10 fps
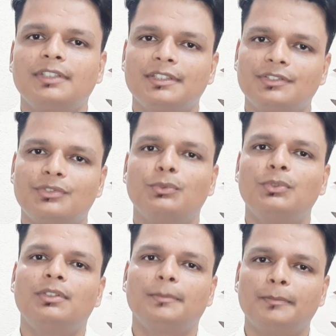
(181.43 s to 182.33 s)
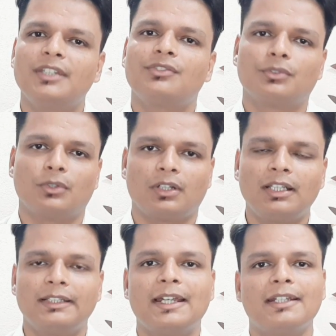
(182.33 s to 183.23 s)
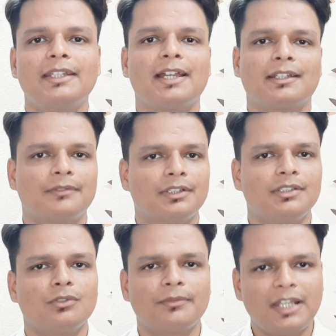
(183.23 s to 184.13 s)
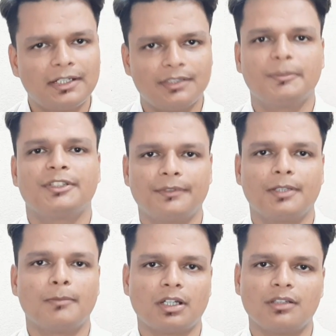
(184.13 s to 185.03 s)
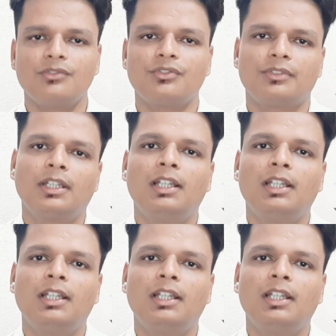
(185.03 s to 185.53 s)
is to make sure that the activities of that specific branch